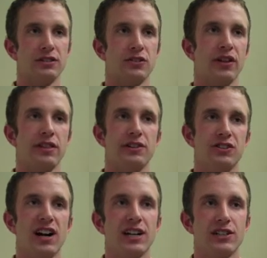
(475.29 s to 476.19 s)
So like the
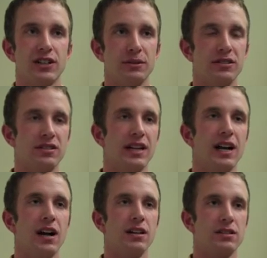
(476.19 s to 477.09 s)
director was
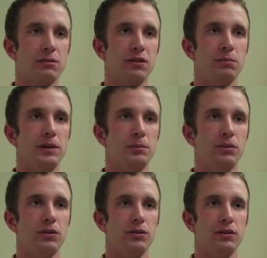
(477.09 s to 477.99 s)
there, and some of the
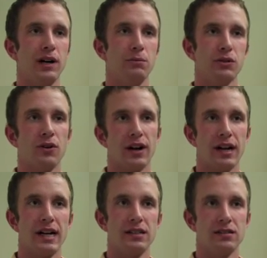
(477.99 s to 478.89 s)
people who helped
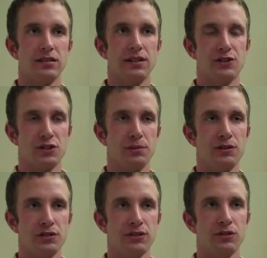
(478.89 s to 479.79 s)
organize the
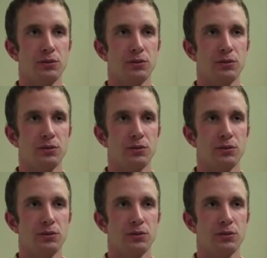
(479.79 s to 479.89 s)
distributions